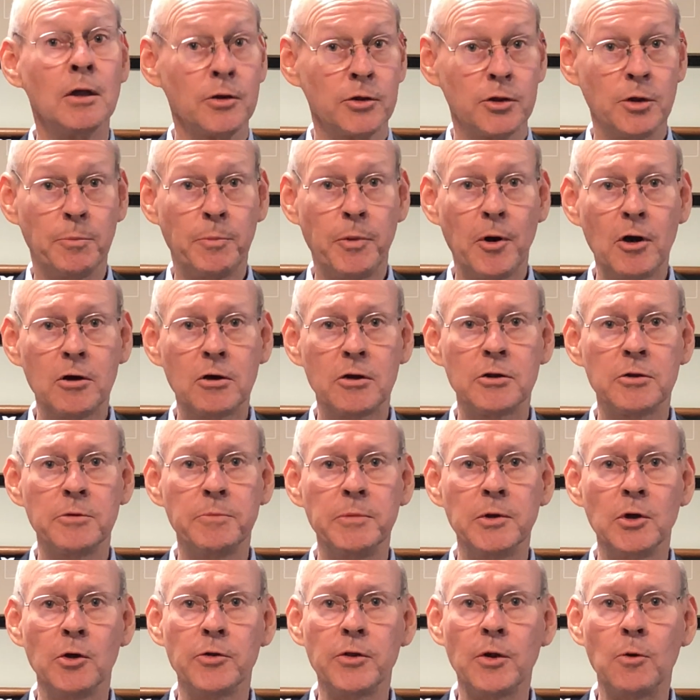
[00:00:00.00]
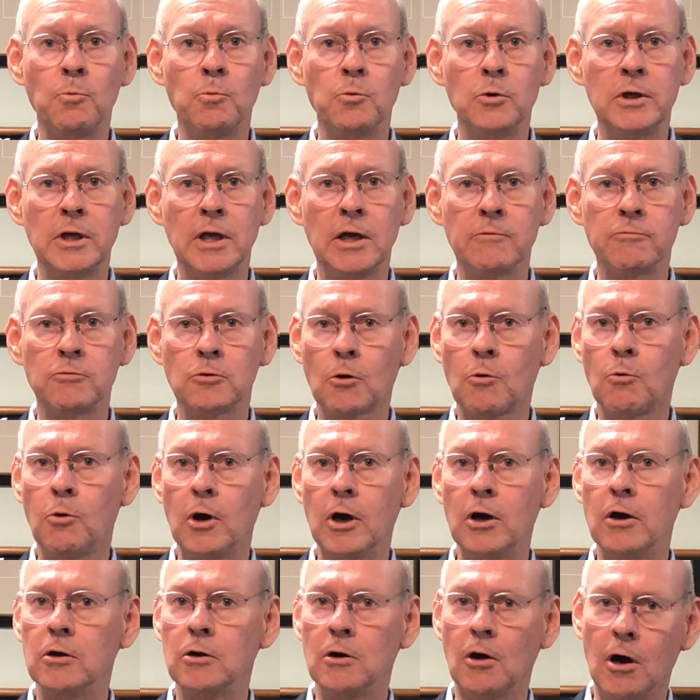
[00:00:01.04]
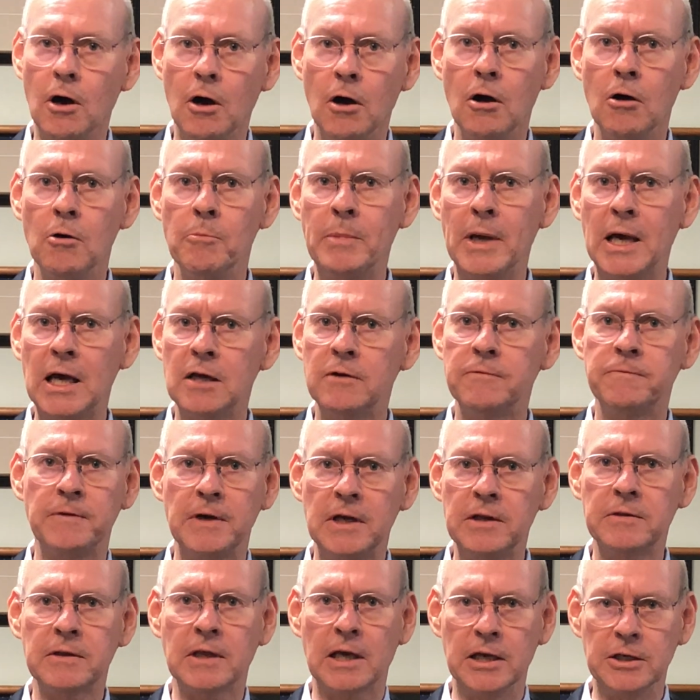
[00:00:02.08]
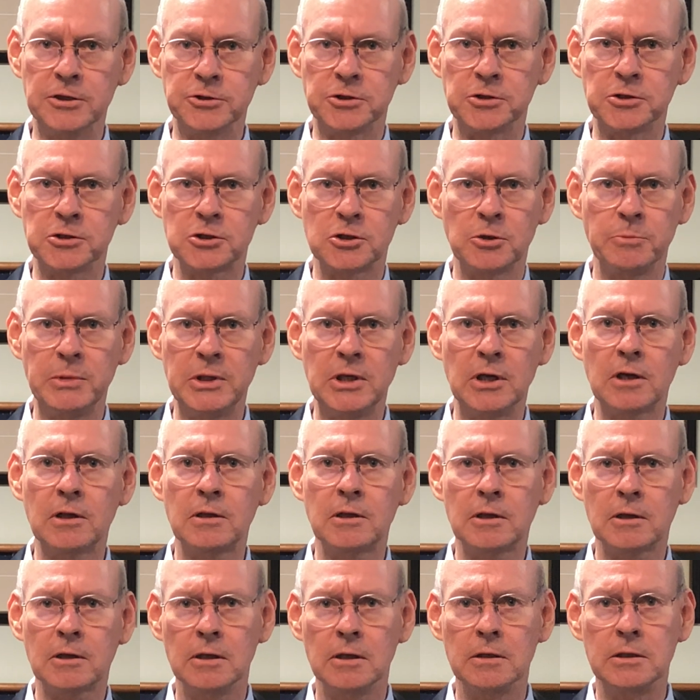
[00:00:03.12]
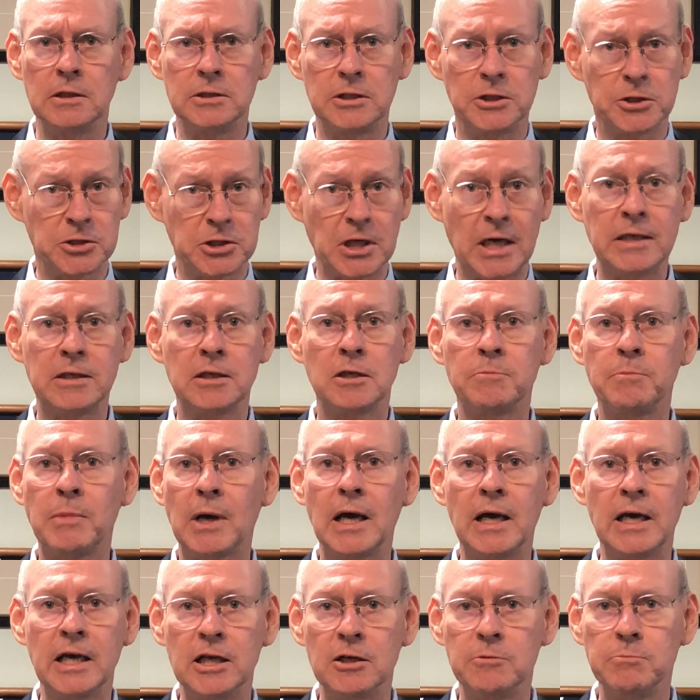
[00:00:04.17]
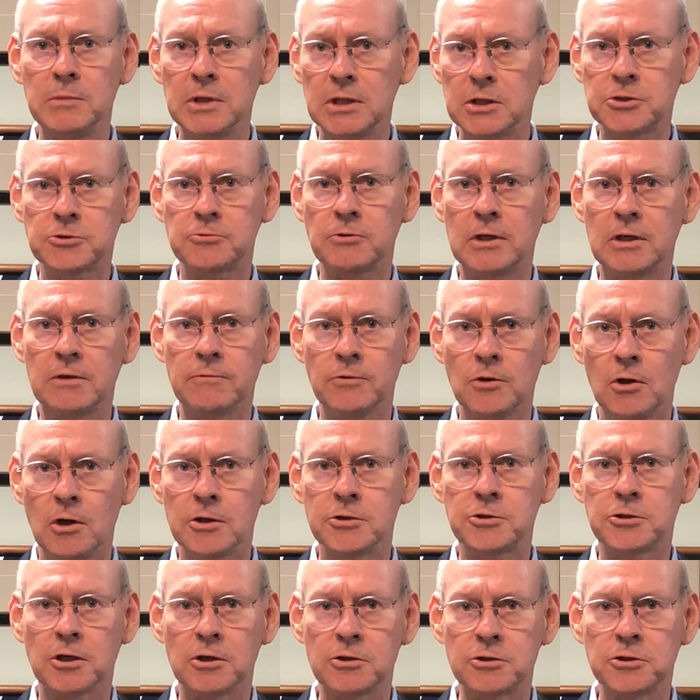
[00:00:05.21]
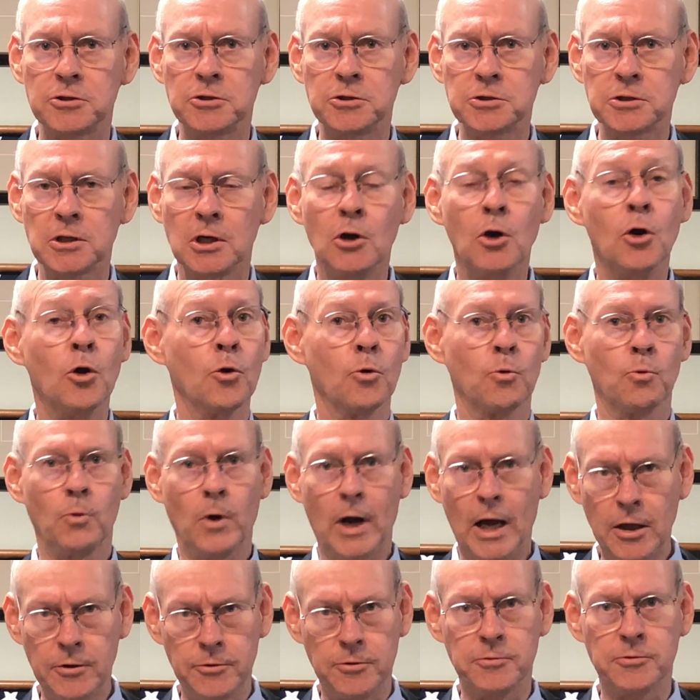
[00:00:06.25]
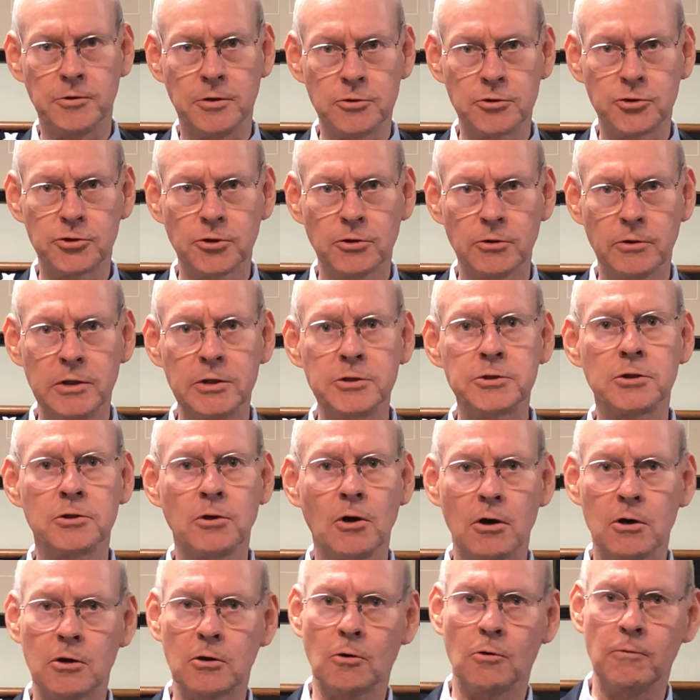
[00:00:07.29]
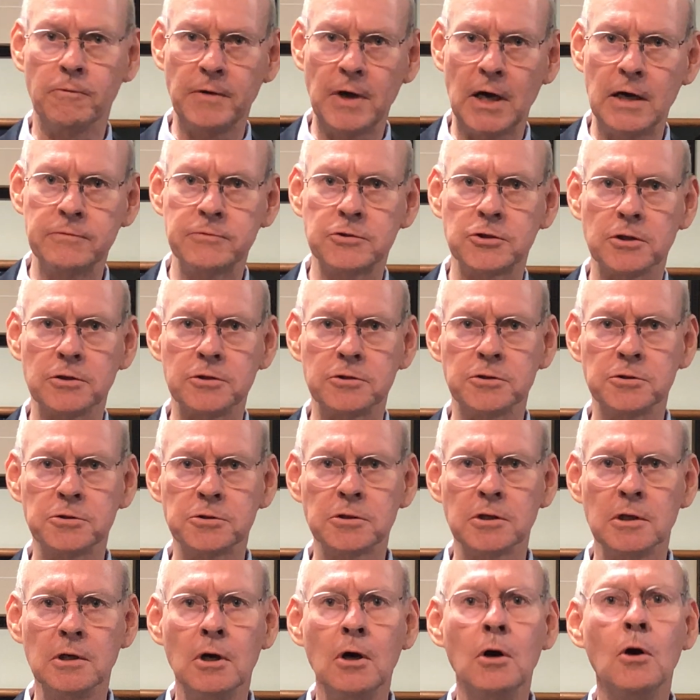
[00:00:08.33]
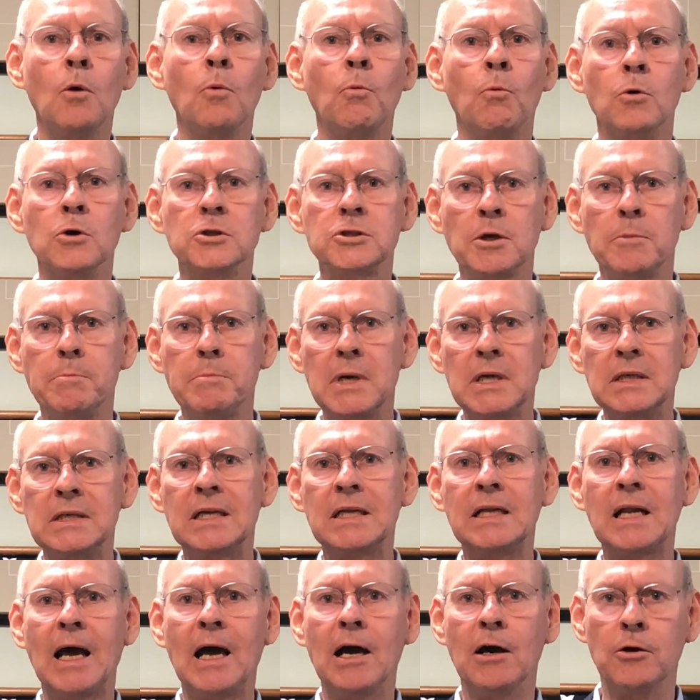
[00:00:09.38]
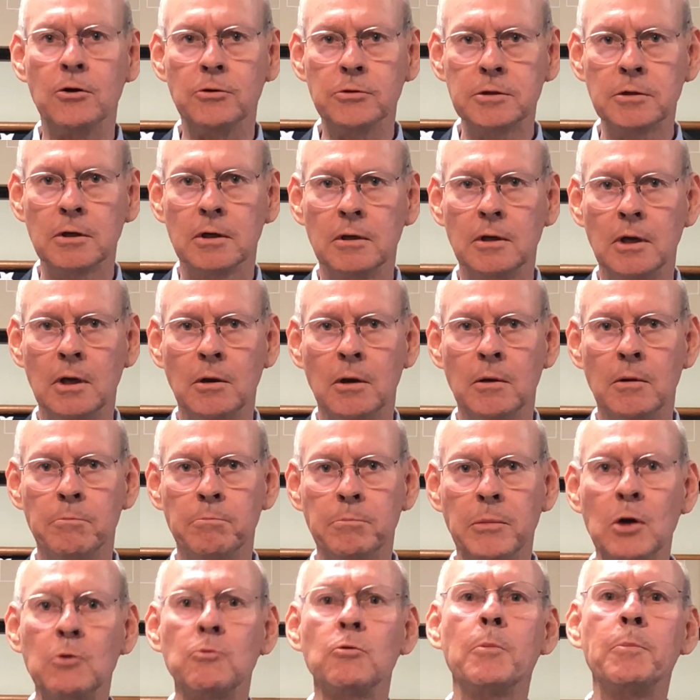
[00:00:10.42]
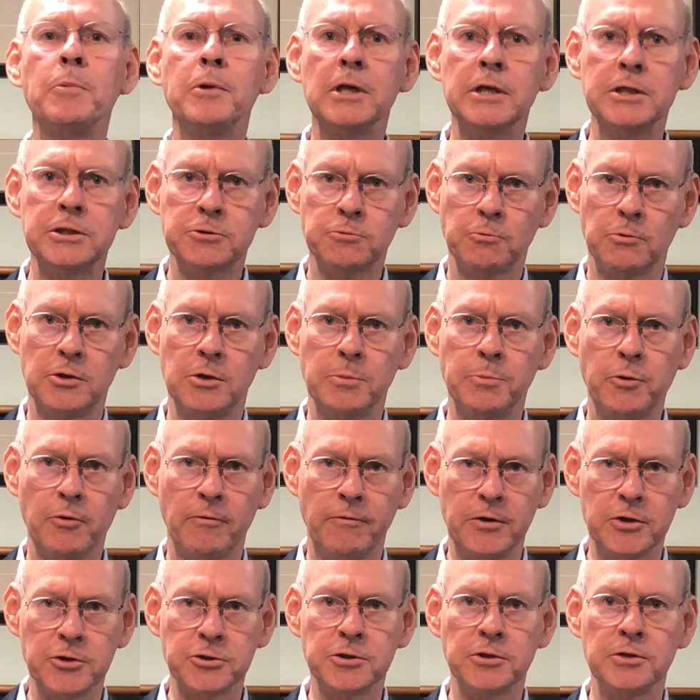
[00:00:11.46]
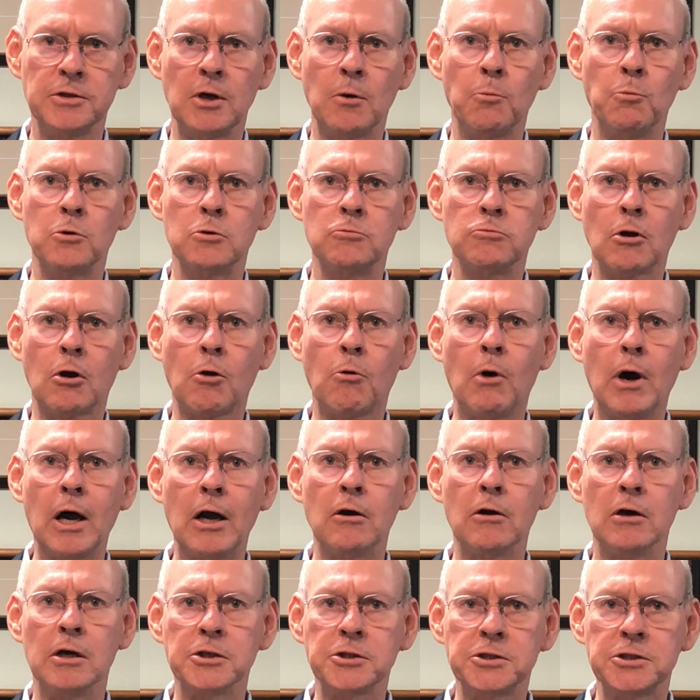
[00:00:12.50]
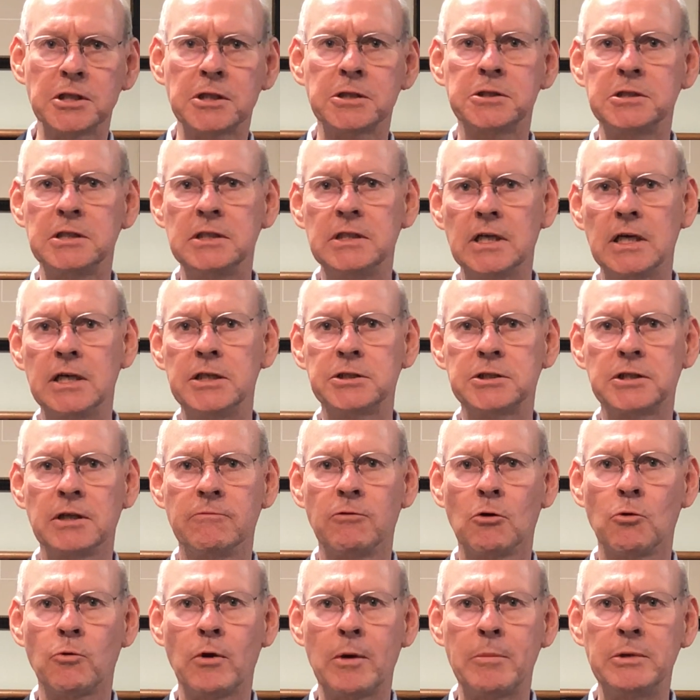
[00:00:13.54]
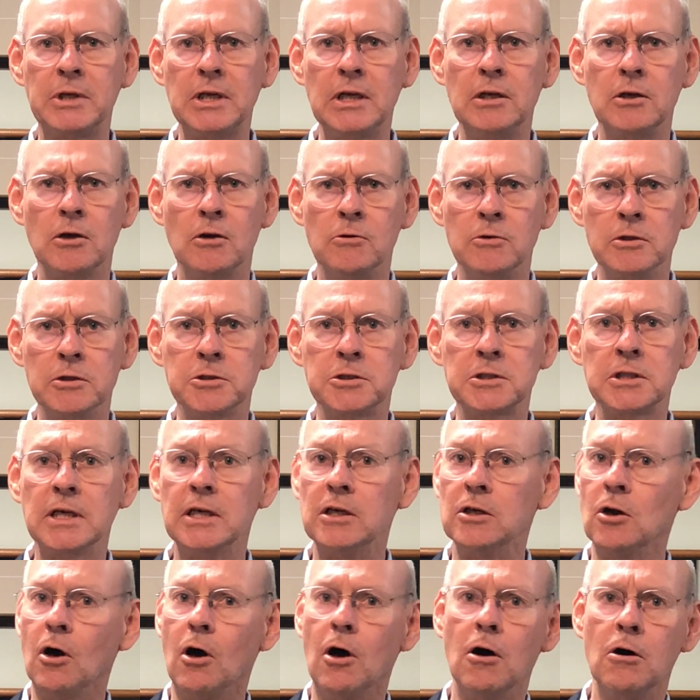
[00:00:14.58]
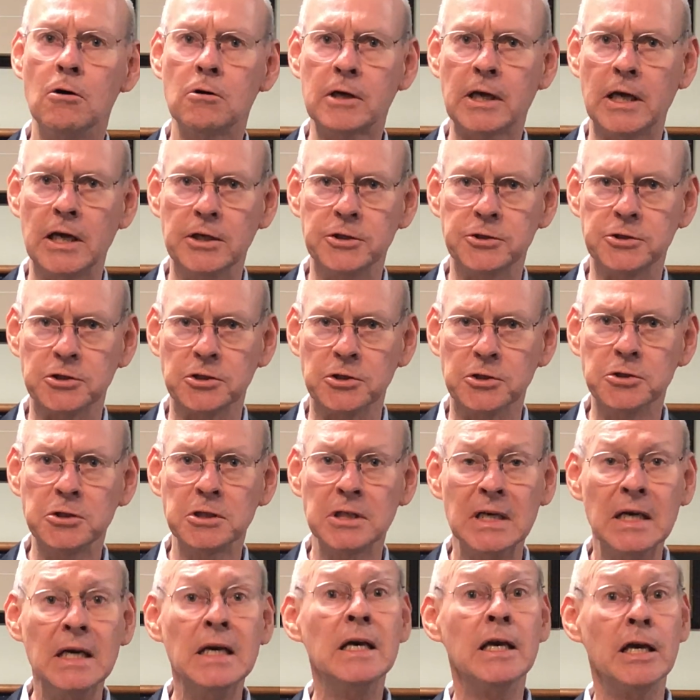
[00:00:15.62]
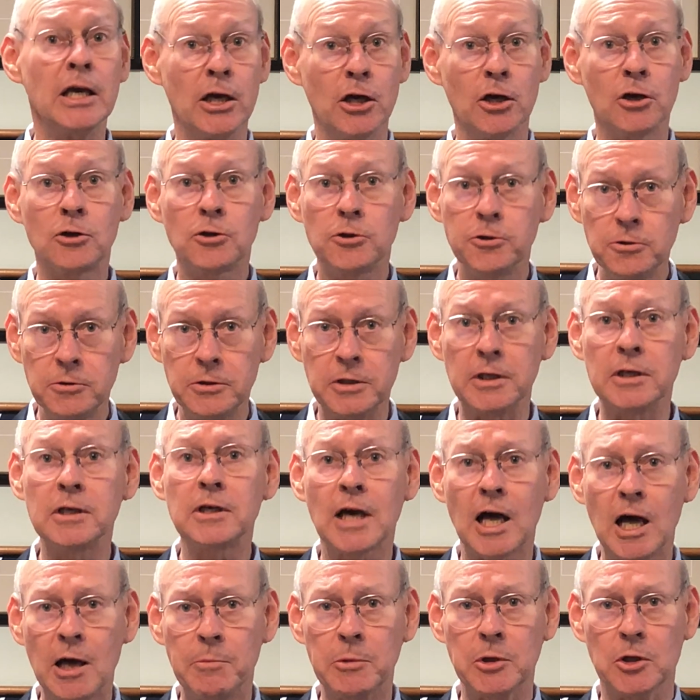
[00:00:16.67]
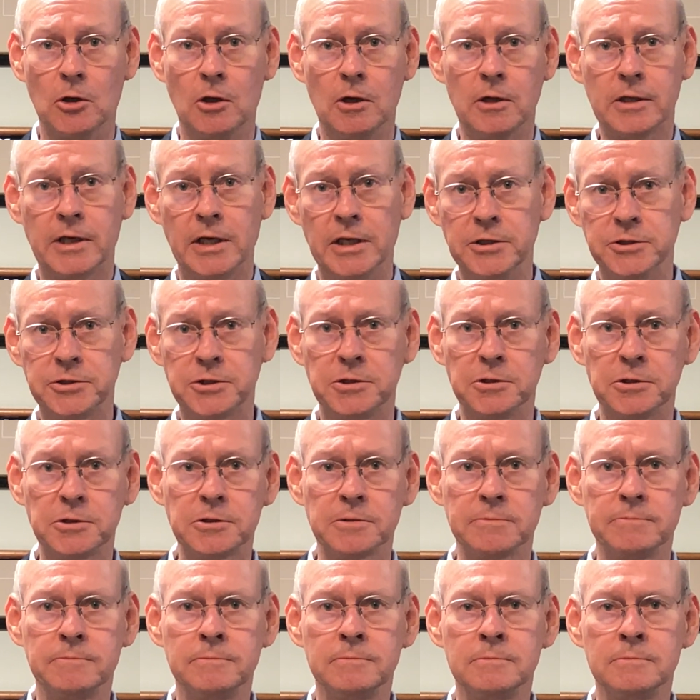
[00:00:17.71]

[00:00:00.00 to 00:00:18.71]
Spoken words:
The part of the bill that would have required all bad faith cases to be decided by administrative law judges rather than juries and Article 5 judges was amended out, but replaced with a provision that would require a 60-day civil remedy notice in all cases, including common law cases.